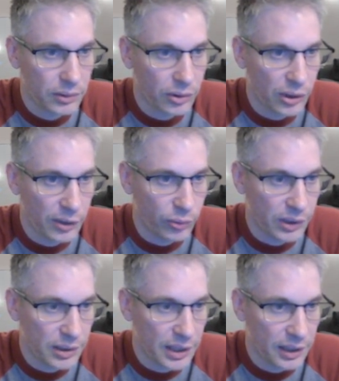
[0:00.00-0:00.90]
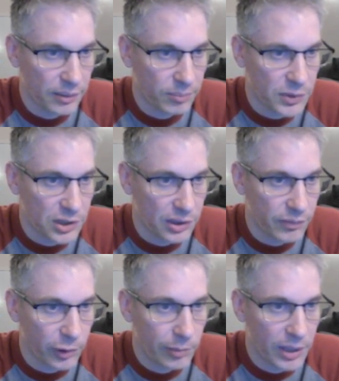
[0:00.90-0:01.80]
and only then
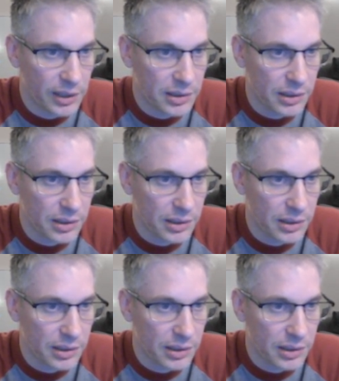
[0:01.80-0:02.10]
delivering mate.